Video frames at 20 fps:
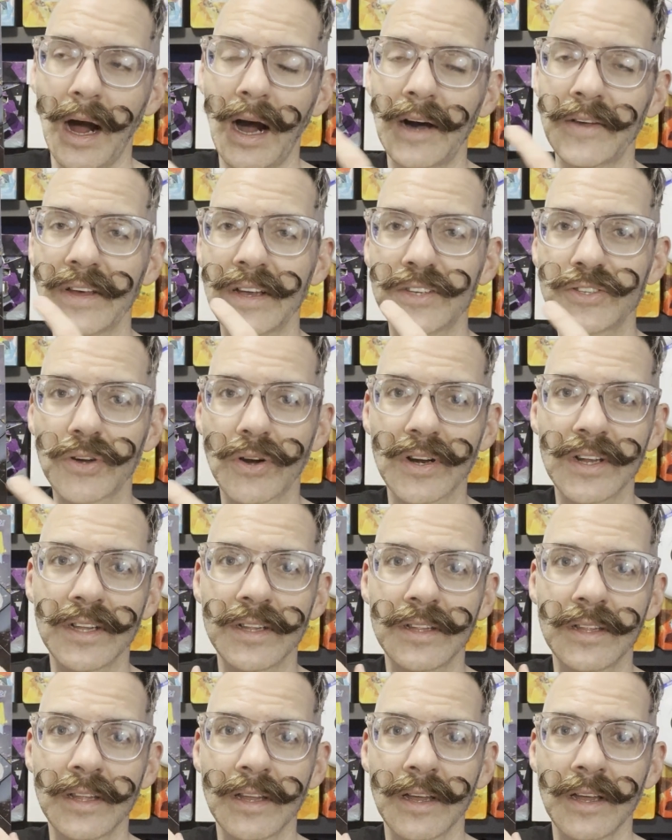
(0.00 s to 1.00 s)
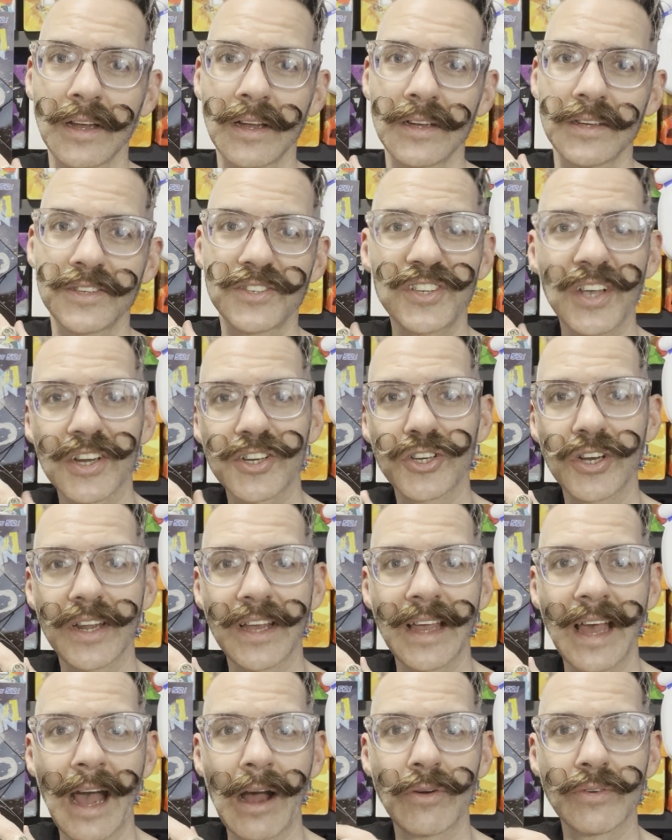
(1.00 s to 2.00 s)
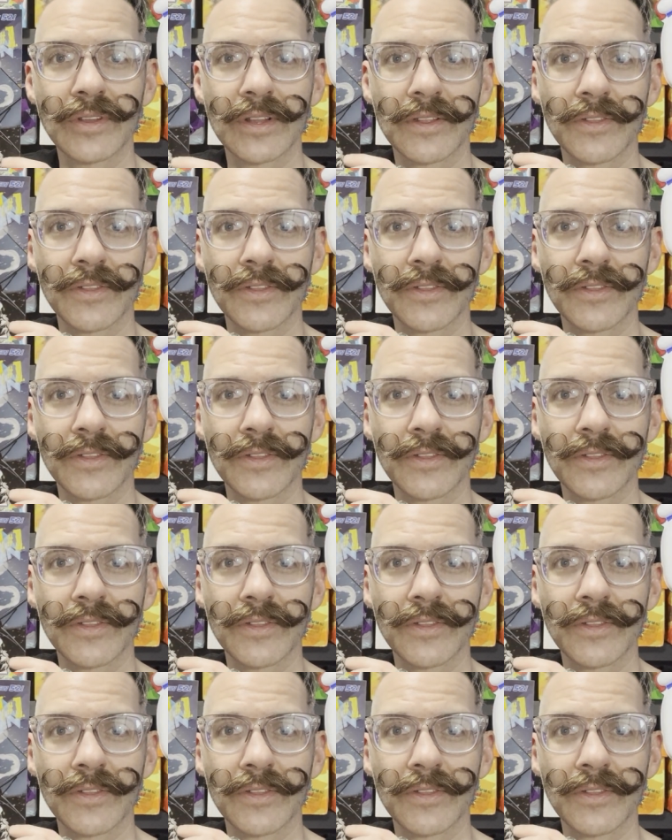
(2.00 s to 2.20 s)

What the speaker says: they started sectioning out